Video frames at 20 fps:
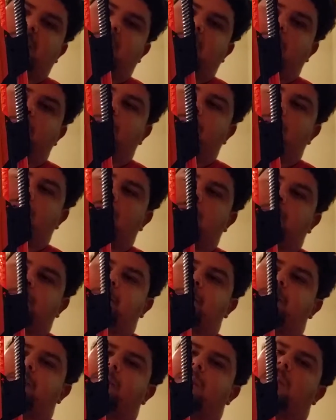is going to pull,
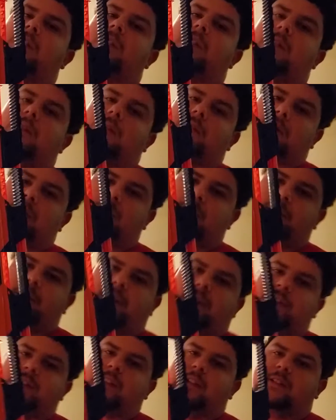
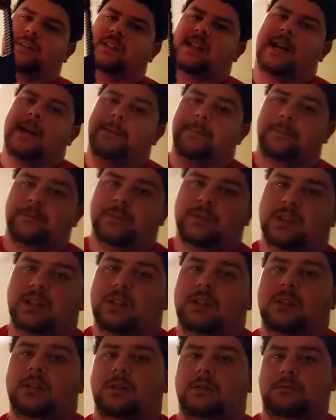darts are going to fly.
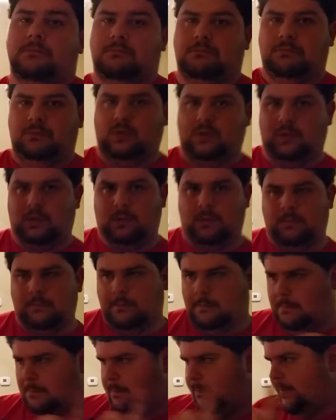So
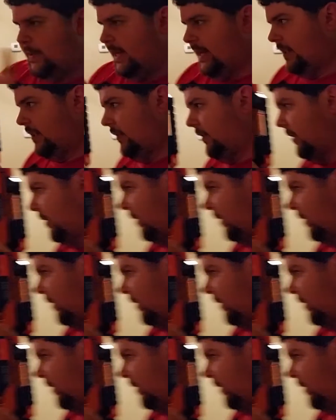back to